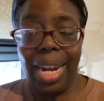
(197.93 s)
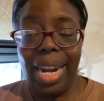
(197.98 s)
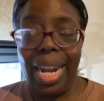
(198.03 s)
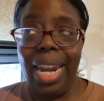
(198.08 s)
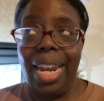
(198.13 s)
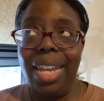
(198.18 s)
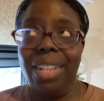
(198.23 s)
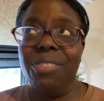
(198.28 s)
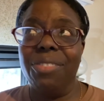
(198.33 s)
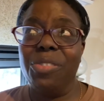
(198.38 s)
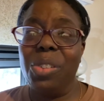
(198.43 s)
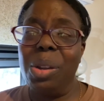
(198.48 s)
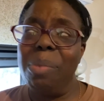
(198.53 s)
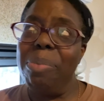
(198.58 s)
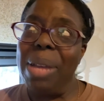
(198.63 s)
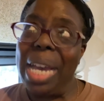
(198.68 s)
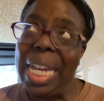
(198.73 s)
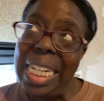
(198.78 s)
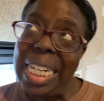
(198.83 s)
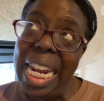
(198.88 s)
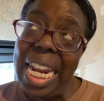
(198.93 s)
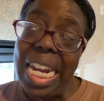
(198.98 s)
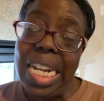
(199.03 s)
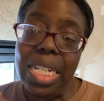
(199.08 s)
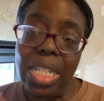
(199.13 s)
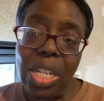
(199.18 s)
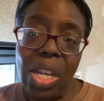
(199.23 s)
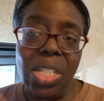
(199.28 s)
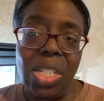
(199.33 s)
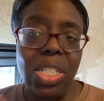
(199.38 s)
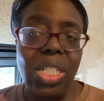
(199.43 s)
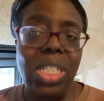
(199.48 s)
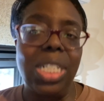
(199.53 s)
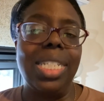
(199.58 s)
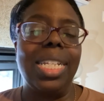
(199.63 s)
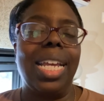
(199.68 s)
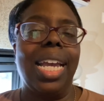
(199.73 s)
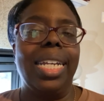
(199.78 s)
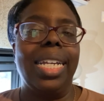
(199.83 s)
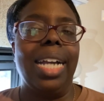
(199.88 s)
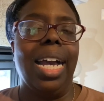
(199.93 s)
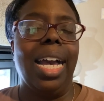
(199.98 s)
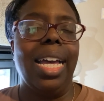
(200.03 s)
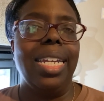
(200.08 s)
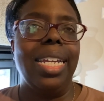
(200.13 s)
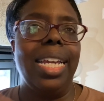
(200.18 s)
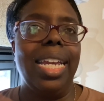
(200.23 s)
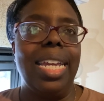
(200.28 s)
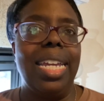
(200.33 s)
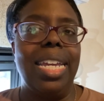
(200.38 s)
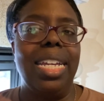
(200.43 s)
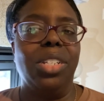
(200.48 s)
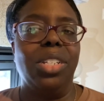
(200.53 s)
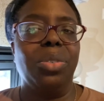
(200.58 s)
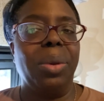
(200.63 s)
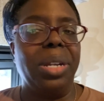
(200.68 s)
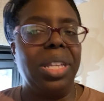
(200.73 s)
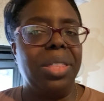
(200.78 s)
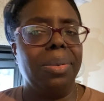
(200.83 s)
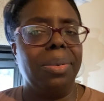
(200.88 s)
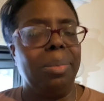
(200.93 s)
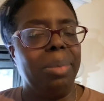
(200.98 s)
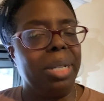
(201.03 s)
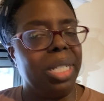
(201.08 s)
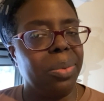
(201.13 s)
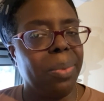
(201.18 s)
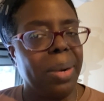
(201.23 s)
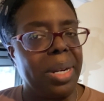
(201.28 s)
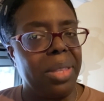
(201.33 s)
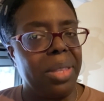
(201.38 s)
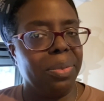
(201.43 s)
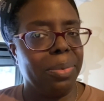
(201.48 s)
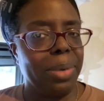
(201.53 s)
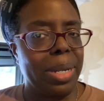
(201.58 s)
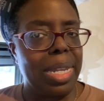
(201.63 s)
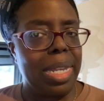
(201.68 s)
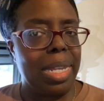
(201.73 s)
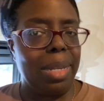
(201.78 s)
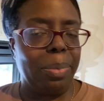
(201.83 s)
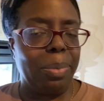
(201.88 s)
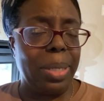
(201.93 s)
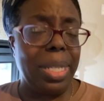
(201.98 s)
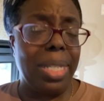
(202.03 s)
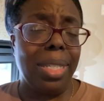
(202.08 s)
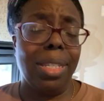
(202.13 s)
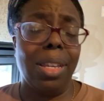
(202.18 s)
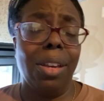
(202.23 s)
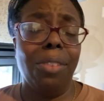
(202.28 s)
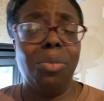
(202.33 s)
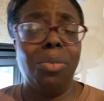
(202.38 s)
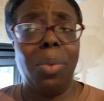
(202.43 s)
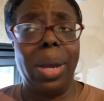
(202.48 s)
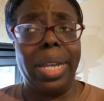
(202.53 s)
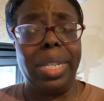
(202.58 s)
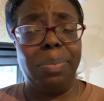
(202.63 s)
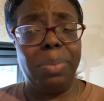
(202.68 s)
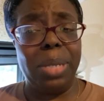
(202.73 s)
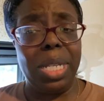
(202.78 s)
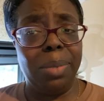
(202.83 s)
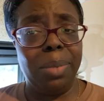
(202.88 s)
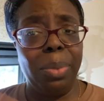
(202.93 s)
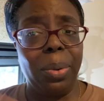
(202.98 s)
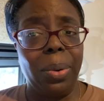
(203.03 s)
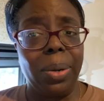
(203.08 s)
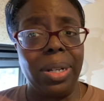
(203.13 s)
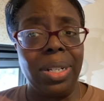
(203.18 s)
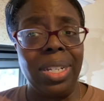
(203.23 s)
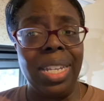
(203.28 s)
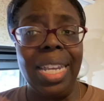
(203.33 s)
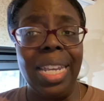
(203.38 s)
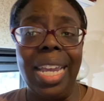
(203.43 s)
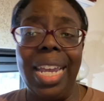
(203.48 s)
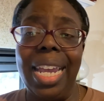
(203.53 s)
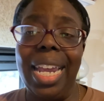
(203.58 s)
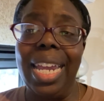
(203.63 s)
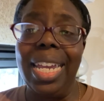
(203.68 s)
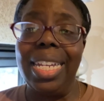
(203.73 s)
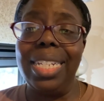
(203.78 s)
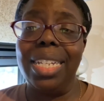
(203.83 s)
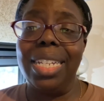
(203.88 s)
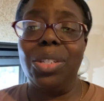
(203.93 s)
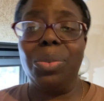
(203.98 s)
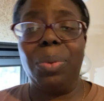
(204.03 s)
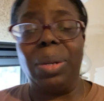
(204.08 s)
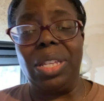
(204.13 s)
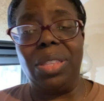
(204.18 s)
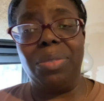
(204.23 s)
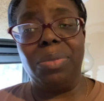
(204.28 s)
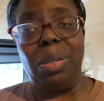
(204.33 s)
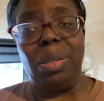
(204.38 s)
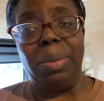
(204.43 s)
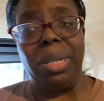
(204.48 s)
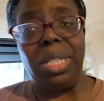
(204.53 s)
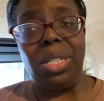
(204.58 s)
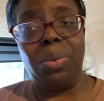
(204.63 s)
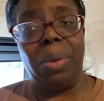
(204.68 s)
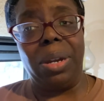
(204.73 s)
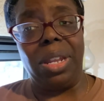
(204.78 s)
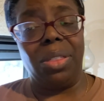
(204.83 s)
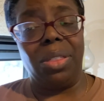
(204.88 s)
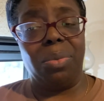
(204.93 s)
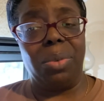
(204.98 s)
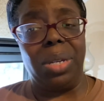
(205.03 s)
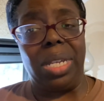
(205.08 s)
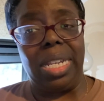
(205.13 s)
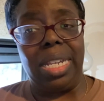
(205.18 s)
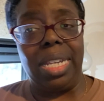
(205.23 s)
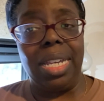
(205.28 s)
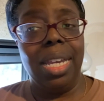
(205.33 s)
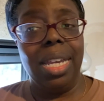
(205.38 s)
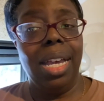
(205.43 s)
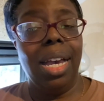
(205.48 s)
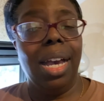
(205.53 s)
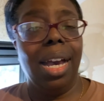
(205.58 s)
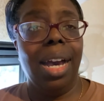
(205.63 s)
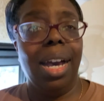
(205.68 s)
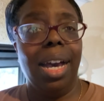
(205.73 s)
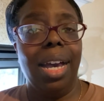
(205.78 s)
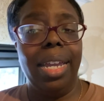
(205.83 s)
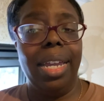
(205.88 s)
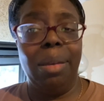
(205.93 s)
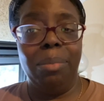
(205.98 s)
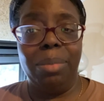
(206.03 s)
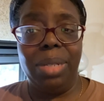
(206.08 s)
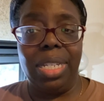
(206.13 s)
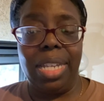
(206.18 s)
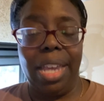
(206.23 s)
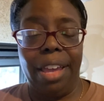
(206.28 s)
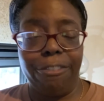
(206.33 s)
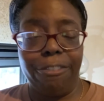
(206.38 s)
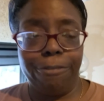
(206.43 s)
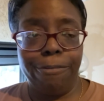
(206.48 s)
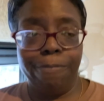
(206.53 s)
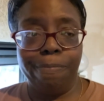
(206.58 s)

and for about eight dollars, I got a twenty-three by twenty-three piece of white beadboard and a twenty-three by twenty-three Uh, M D F.